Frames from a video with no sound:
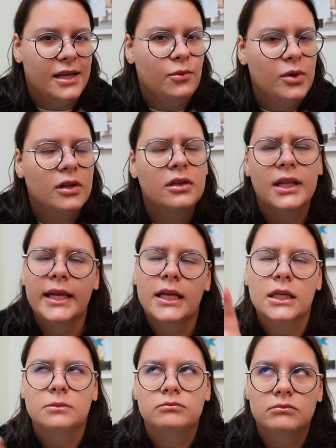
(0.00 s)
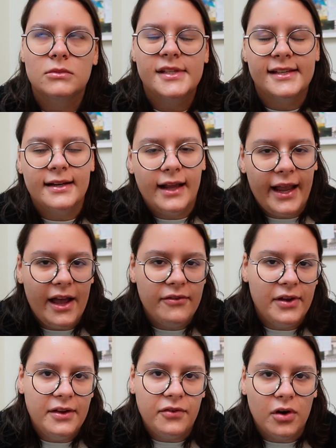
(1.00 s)
I will like sit in a
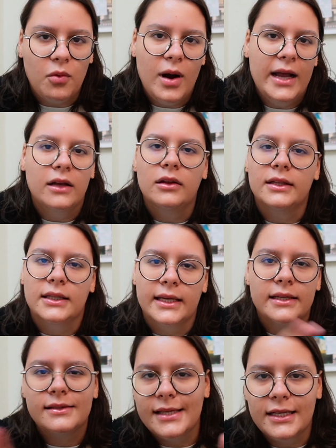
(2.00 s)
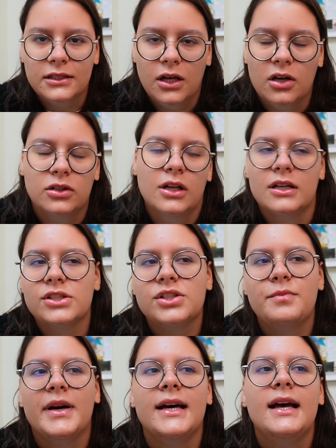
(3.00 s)
cafe for a while and like take a long lunch,
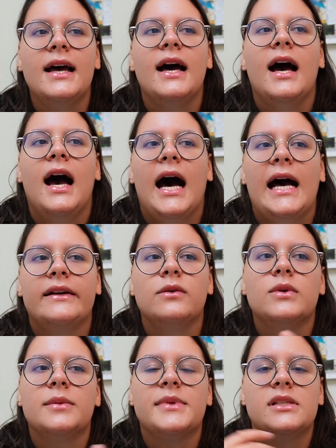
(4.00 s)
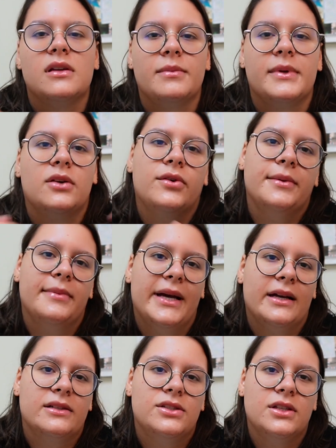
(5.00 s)
but I don't want to be stopping going
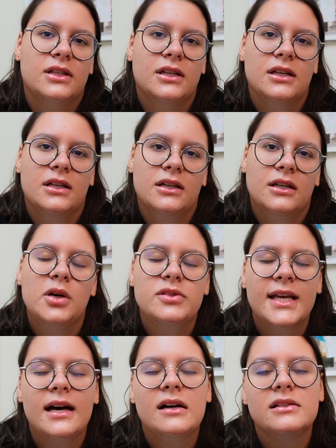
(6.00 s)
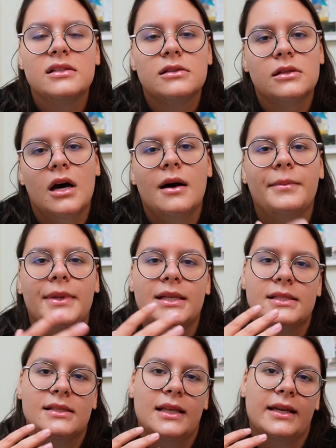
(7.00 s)
back to the hotel to stop
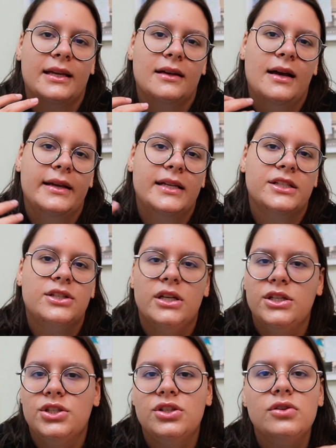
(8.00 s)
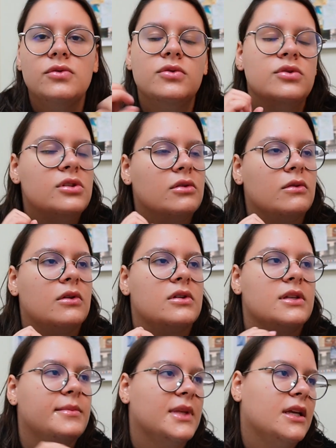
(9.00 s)
because like I need to change shoes or
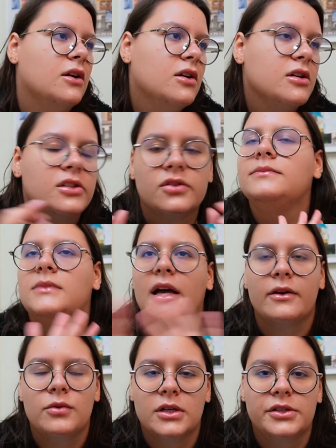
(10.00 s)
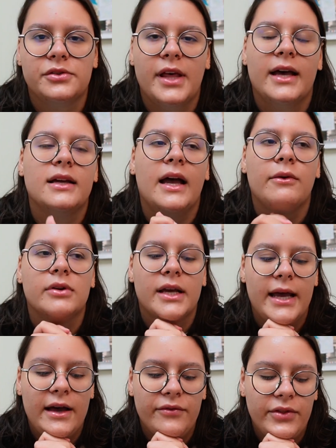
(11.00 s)
something hurts. I don't want to do that. I want to
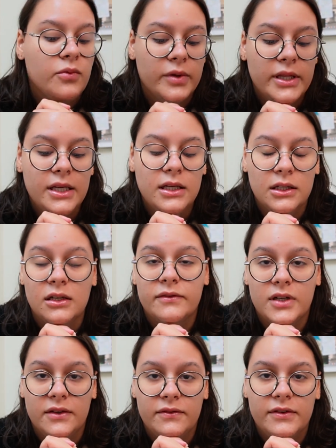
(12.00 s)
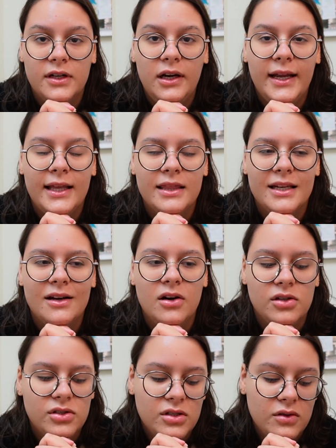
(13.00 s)
have really a lot of comfort and then
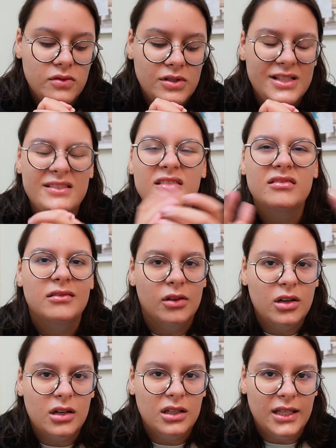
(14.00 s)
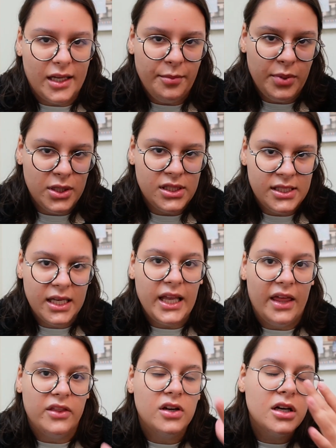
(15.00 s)
also still look like put
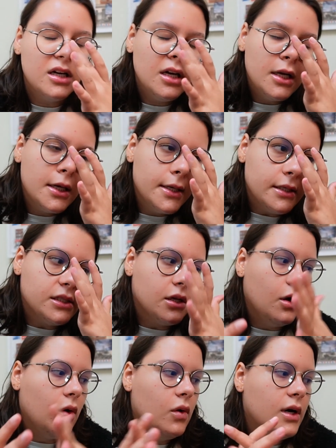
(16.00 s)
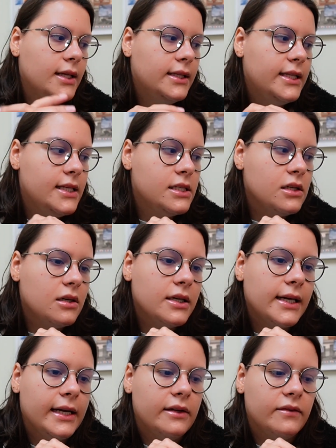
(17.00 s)
together. So these are
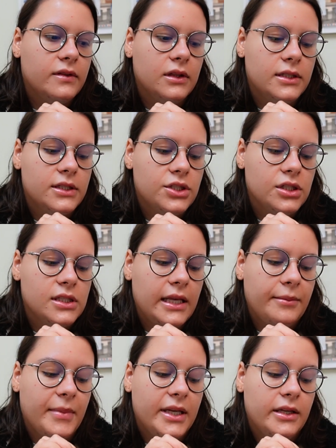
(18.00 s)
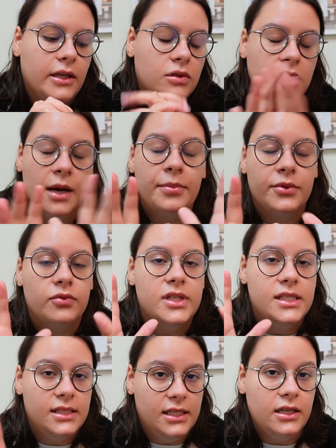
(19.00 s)
kind of just like my top 3
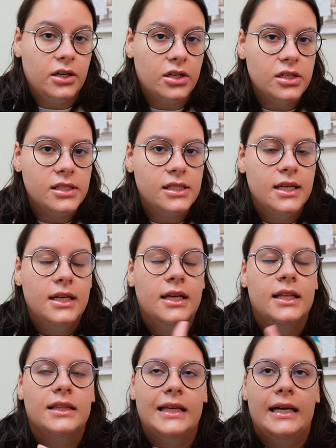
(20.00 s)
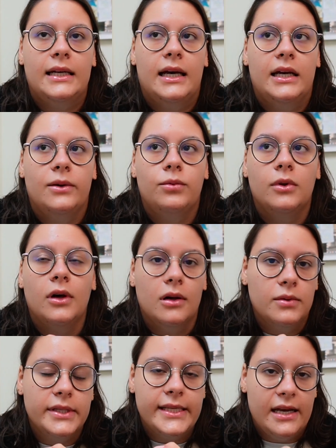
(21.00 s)
sneakers that I will
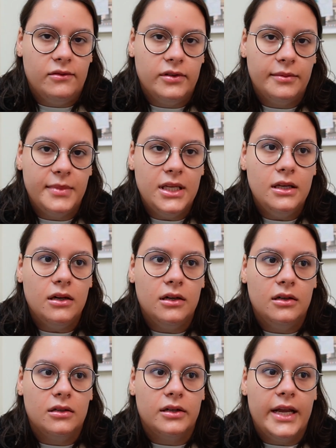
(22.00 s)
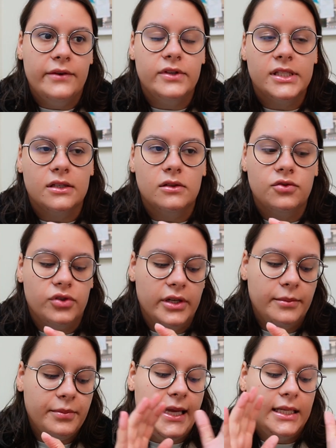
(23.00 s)
always have with me on every single
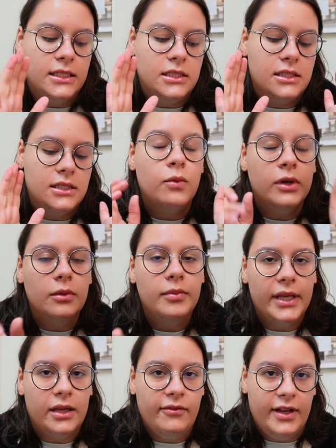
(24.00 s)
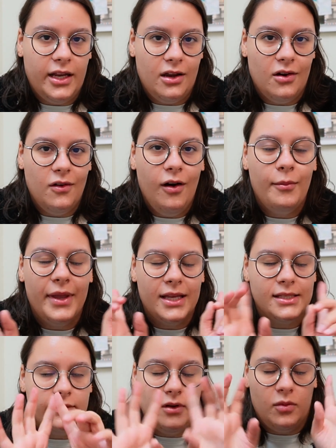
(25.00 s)
trip. And I will make a video
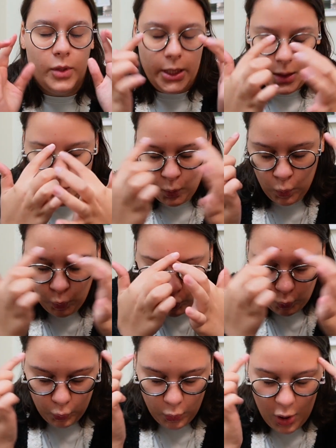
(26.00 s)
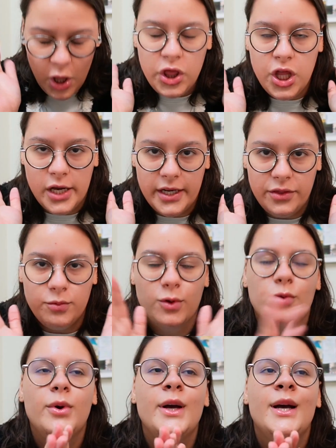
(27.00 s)
because I've already thought it
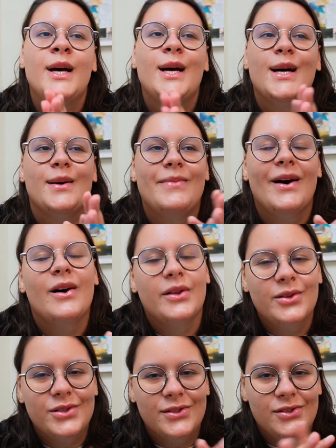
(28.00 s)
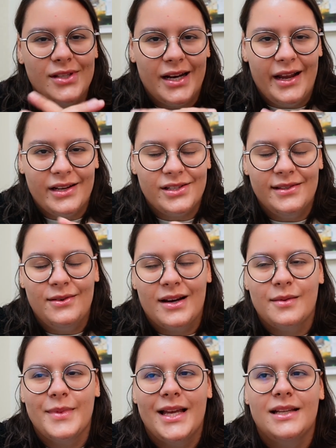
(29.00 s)
through about other shoes that I actually
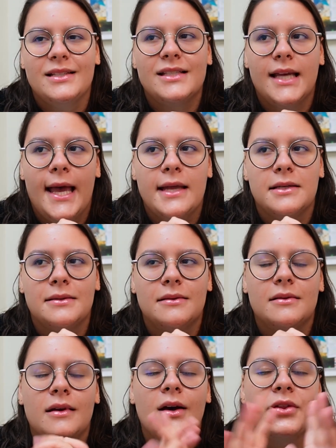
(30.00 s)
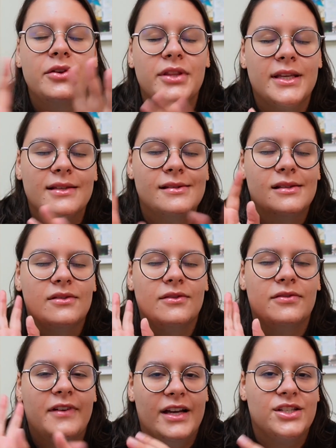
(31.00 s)
recommend and other things
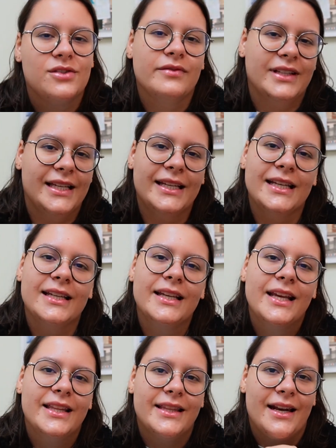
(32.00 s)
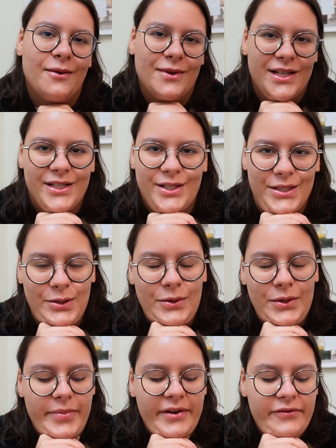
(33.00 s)
fashion related that I wanted to
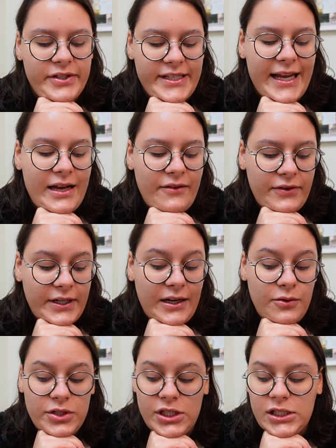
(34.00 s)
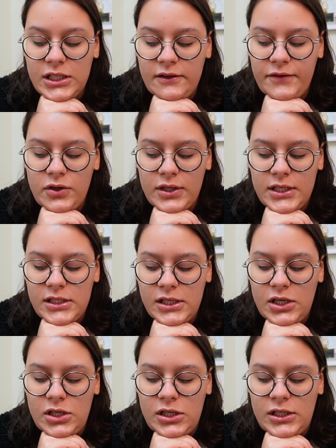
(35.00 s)
do. But for now we're just gonna focus
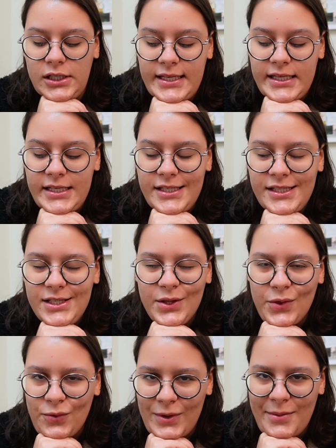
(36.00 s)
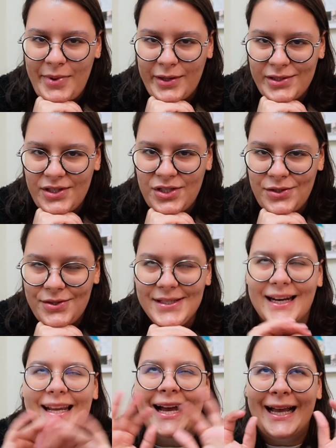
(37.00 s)
on these 3 pairs of shoes
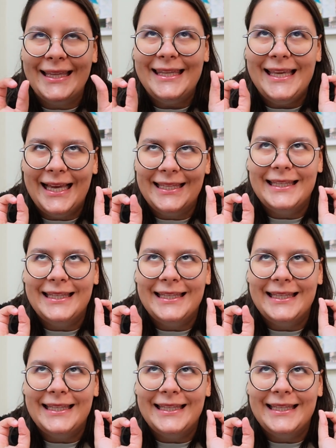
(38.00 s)
that I highly